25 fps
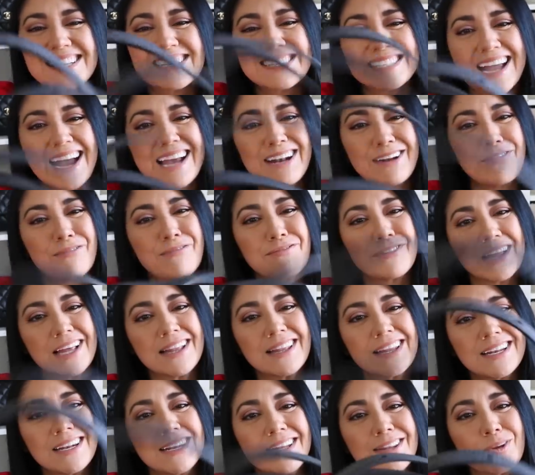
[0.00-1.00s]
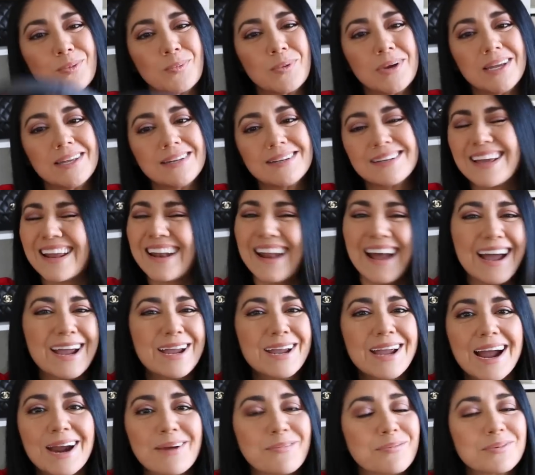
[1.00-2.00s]
it's kind of flailing in the wind and
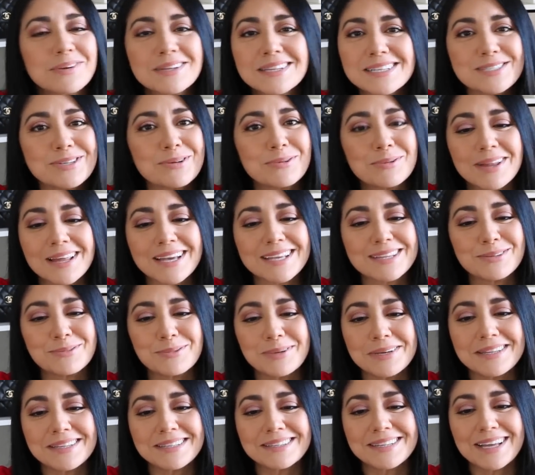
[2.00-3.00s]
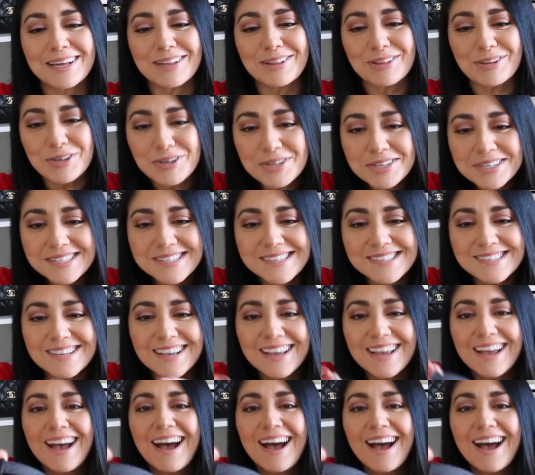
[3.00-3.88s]
I, I really don't like the way that that looks.